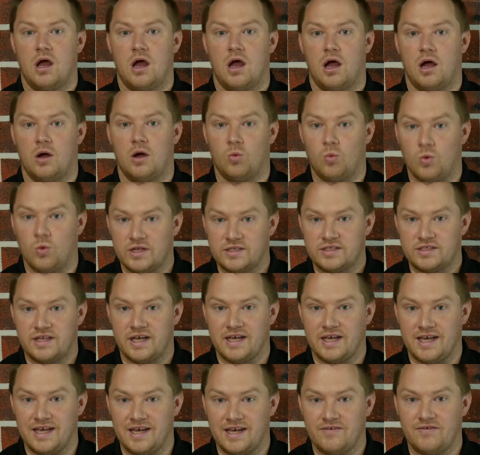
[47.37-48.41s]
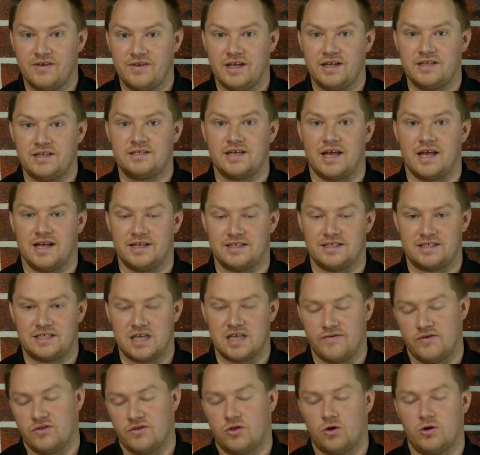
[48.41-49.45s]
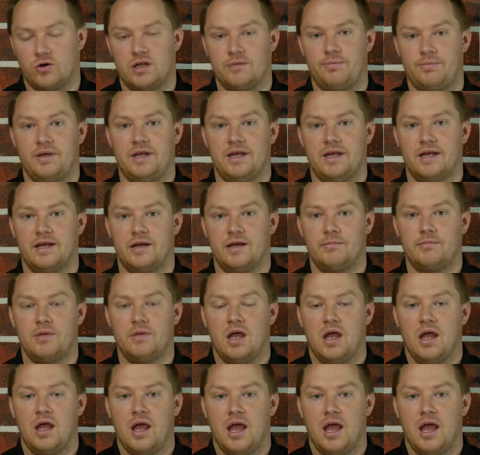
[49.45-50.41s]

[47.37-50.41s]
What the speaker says: Wednesday evenings at 7:30 p.m.